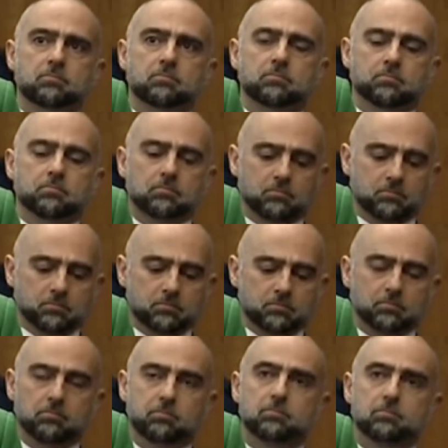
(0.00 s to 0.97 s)

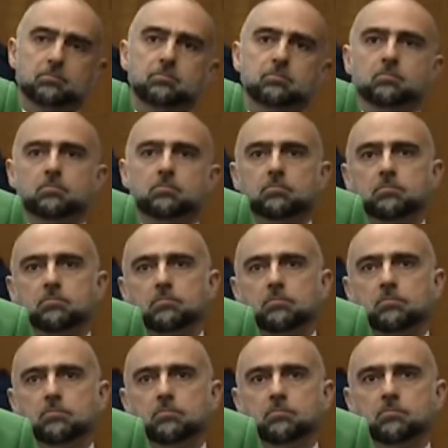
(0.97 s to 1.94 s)

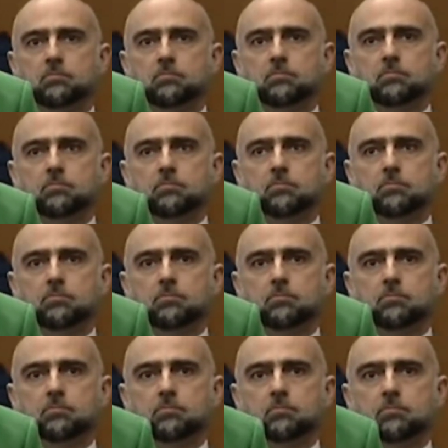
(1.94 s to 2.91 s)

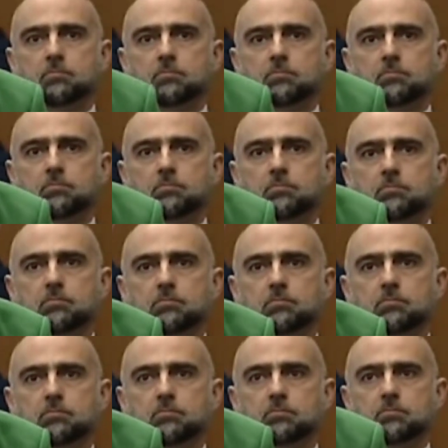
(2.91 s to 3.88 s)

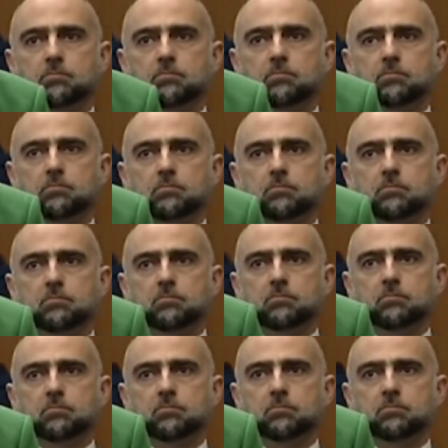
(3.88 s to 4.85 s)

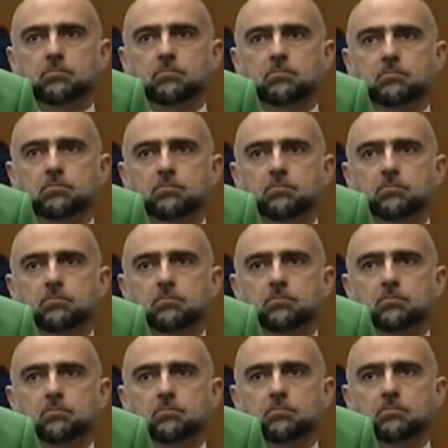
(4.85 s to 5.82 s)

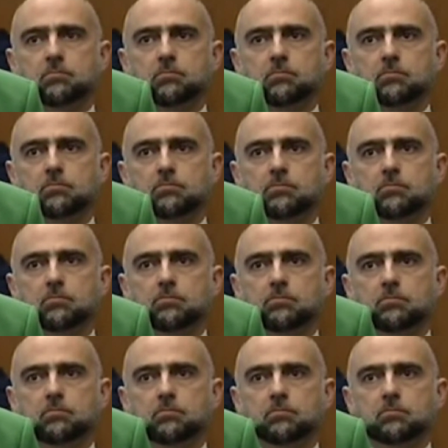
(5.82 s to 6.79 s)

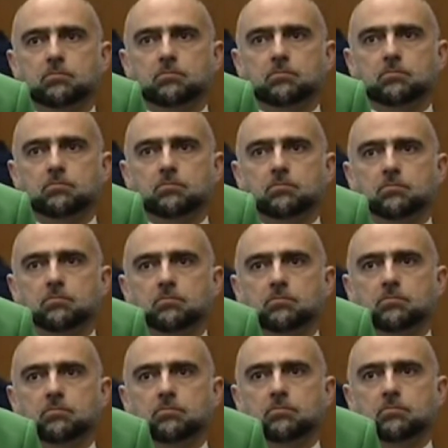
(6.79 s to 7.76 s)

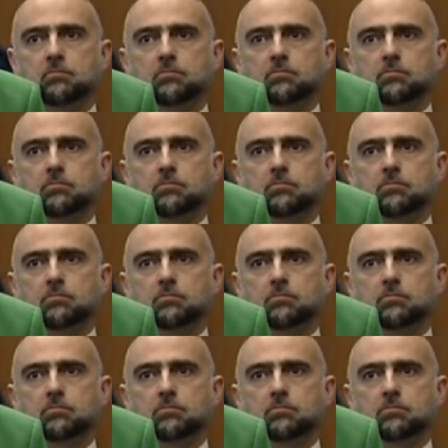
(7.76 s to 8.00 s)
(not speaking)